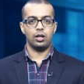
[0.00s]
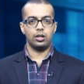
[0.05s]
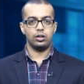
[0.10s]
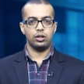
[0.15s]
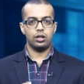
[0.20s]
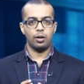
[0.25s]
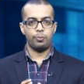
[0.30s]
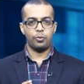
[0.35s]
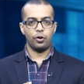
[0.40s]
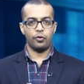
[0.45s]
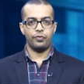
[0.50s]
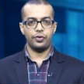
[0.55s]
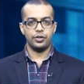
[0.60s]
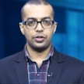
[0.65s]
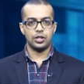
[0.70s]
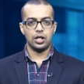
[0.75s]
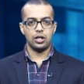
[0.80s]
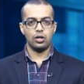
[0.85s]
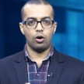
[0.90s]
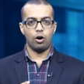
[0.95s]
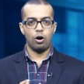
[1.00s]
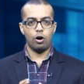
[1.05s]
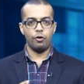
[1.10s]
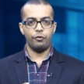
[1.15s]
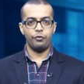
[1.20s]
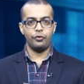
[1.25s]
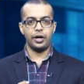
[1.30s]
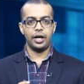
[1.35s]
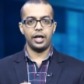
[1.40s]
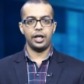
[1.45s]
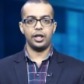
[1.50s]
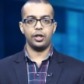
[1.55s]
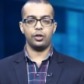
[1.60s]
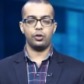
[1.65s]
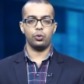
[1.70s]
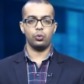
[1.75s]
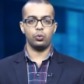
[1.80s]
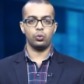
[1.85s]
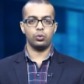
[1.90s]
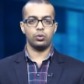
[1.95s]
the provision of training
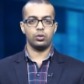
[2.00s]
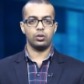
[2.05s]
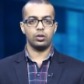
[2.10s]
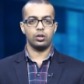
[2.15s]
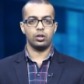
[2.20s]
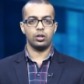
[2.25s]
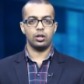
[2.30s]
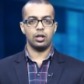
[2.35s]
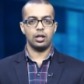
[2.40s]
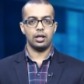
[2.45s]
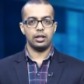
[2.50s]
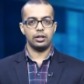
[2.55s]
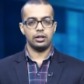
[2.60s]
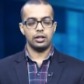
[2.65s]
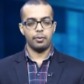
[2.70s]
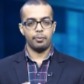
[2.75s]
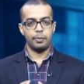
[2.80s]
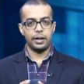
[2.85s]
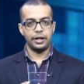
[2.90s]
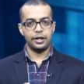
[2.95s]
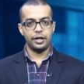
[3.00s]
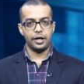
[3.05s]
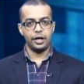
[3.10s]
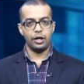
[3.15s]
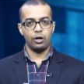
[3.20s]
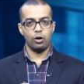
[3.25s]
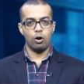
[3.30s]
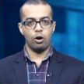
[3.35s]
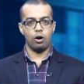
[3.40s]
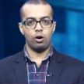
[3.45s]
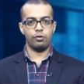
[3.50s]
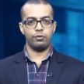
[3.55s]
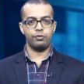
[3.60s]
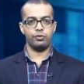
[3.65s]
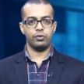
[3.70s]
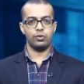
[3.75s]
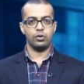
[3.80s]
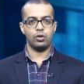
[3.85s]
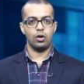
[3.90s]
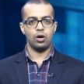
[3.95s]
to, the mentoring of,
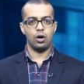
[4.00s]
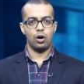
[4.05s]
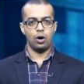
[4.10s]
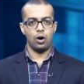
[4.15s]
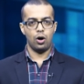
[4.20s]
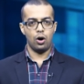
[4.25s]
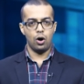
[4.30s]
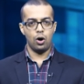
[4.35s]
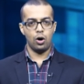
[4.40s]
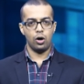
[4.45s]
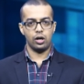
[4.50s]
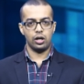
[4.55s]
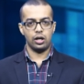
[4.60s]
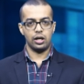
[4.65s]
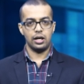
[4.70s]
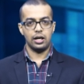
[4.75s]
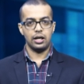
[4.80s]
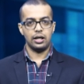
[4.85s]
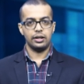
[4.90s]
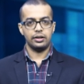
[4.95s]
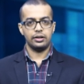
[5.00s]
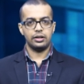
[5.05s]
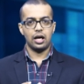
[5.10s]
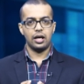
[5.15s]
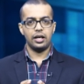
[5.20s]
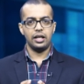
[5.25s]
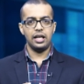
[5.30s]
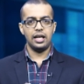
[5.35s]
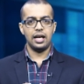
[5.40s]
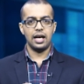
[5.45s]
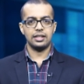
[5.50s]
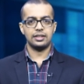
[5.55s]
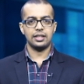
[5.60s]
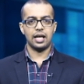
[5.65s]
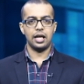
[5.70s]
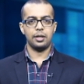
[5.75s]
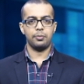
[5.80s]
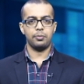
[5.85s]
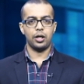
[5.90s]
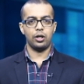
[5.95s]
or the
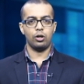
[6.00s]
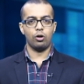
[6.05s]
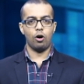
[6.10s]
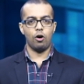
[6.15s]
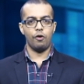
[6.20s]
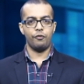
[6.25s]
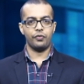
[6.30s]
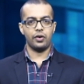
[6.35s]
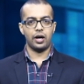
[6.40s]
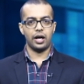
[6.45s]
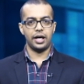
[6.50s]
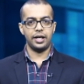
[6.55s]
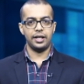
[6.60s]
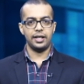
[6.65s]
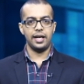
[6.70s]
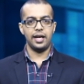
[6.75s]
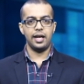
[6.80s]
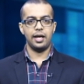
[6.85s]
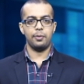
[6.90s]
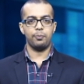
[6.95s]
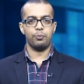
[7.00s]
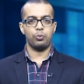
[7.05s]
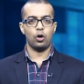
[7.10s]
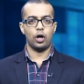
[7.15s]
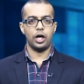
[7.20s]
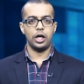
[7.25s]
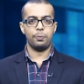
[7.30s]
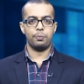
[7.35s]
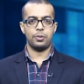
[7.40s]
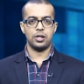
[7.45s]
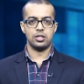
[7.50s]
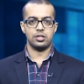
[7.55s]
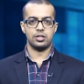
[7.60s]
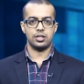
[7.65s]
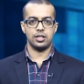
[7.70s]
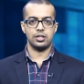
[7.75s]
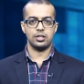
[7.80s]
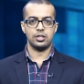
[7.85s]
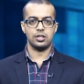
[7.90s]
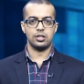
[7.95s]
reassignment of currently employed
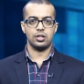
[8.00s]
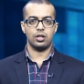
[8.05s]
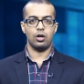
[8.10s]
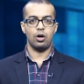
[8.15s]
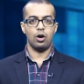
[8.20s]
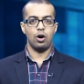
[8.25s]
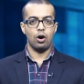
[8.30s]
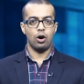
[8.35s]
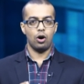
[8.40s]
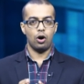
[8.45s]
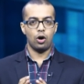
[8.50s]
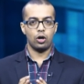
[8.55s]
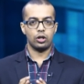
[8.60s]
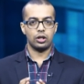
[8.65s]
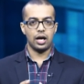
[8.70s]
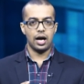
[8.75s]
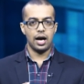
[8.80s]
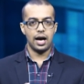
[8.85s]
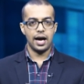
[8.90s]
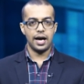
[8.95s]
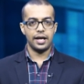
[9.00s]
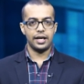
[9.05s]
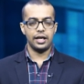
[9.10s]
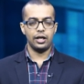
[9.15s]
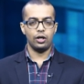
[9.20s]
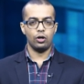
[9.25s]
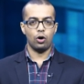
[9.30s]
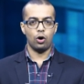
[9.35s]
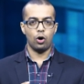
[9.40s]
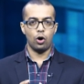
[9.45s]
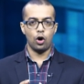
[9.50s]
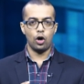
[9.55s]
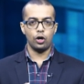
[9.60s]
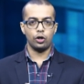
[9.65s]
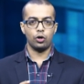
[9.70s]
persons or the hiring or